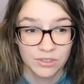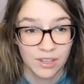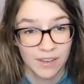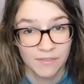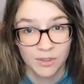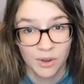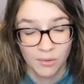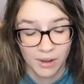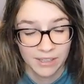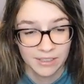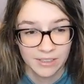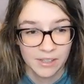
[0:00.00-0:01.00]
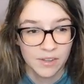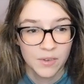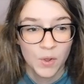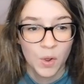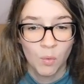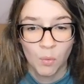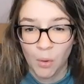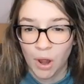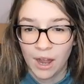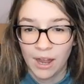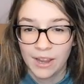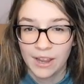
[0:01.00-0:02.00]
I have no idea
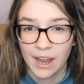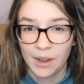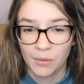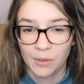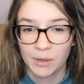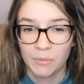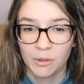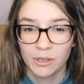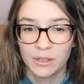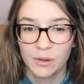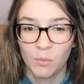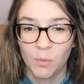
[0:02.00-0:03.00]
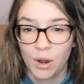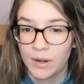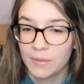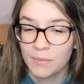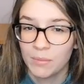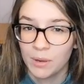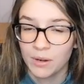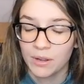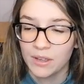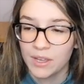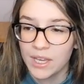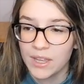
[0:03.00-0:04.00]
why I only completed one book
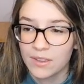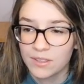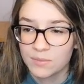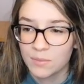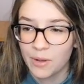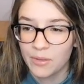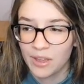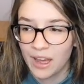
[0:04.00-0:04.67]
this month.